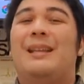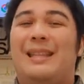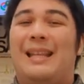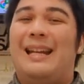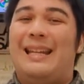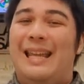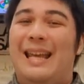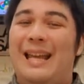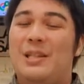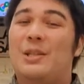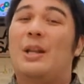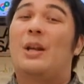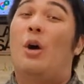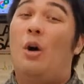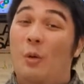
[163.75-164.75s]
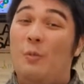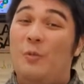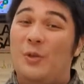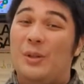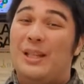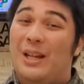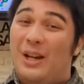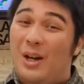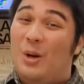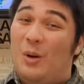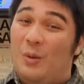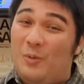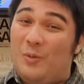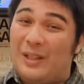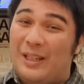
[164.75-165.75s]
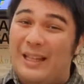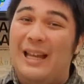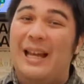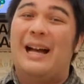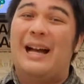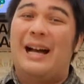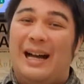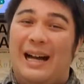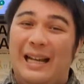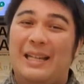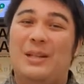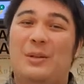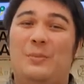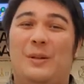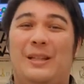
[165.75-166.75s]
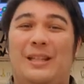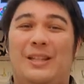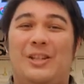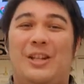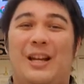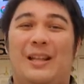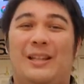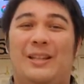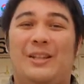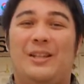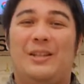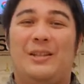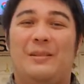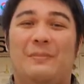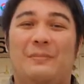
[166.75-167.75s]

that I can so that hopefully, hopefully, I can win this challenge.